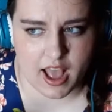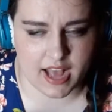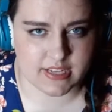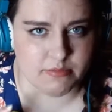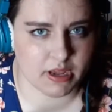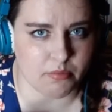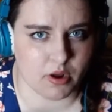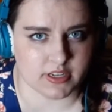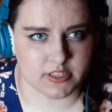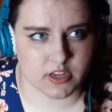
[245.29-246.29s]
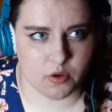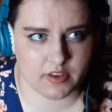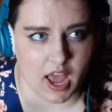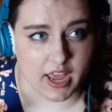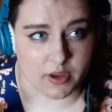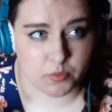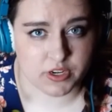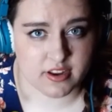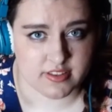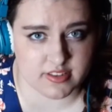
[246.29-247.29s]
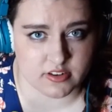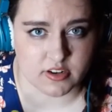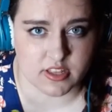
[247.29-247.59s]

As makeup products go, I would consider